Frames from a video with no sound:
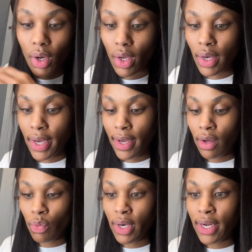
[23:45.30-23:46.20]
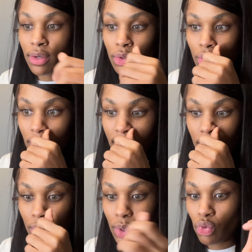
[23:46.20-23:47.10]
Now, when I
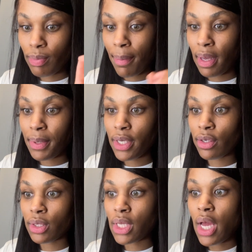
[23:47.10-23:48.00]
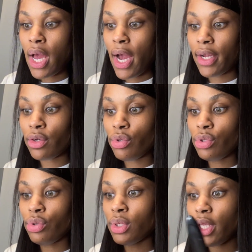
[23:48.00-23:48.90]
do swoop my baby hairs, I do
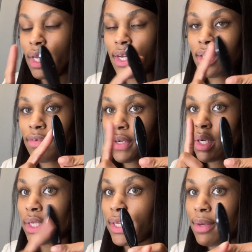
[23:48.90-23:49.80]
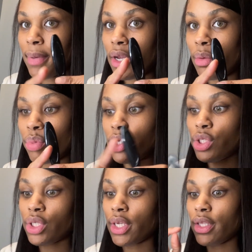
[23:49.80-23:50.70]
use the end of a clean makeup brush
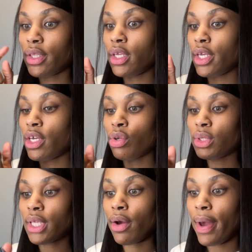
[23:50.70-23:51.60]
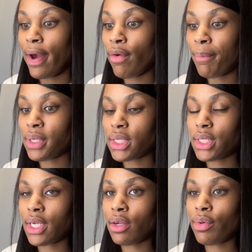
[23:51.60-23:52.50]
to get the Eco Style out. But since
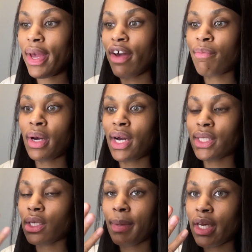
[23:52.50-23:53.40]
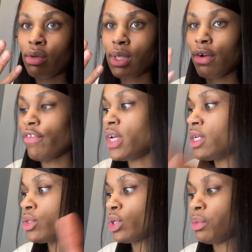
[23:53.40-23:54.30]
I don't have I took my nails off,
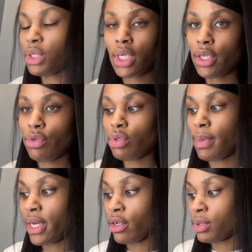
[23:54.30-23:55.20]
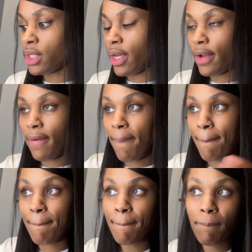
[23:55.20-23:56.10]
so I'm just gonna use my nail today.
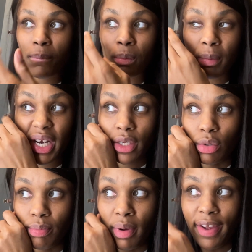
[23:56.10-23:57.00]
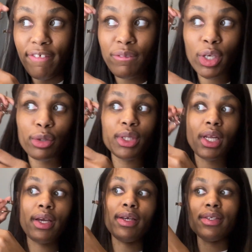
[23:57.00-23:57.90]
My finger
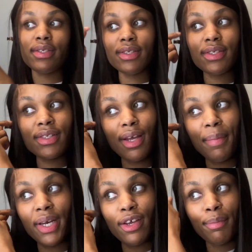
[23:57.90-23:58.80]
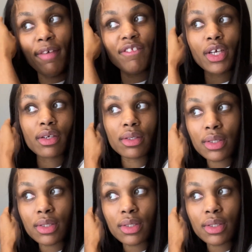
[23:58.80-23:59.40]
today. It's not my nail, my finger.